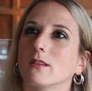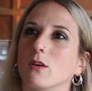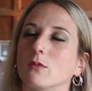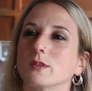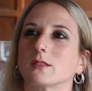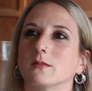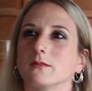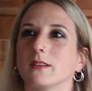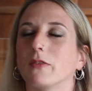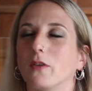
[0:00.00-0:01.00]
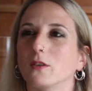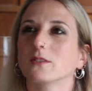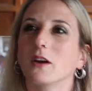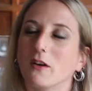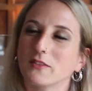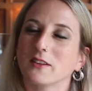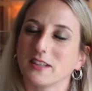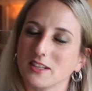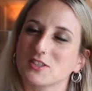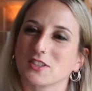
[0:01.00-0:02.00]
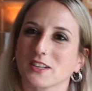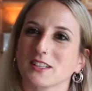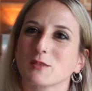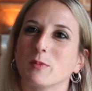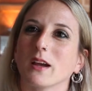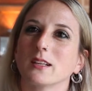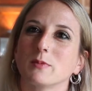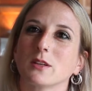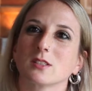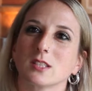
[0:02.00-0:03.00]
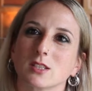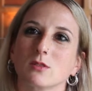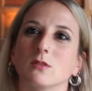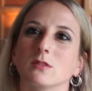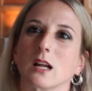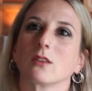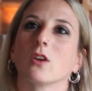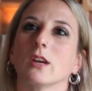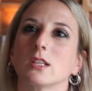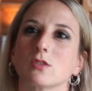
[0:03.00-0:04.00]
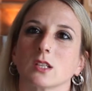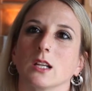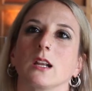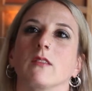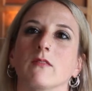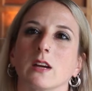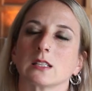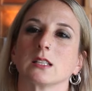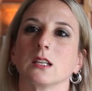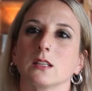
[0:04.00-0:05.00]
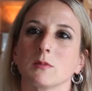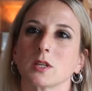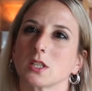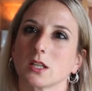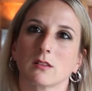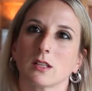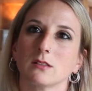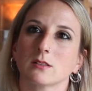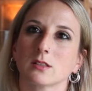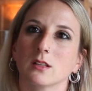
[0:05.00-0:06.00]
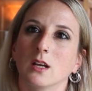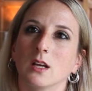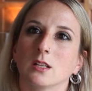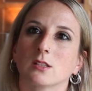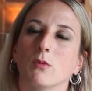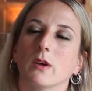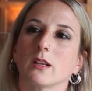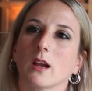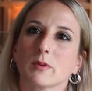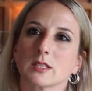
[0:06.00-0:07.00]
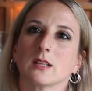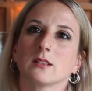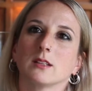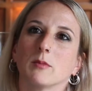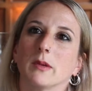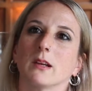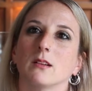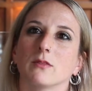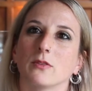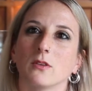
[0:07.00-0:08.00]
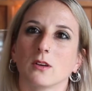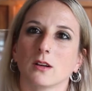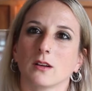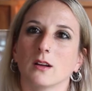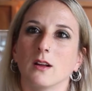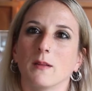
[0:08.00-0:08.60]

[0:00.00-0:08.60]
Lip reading: always the fault of the teachers, but it's because the school are not interested in investing in the materials. So when they are presented the bill for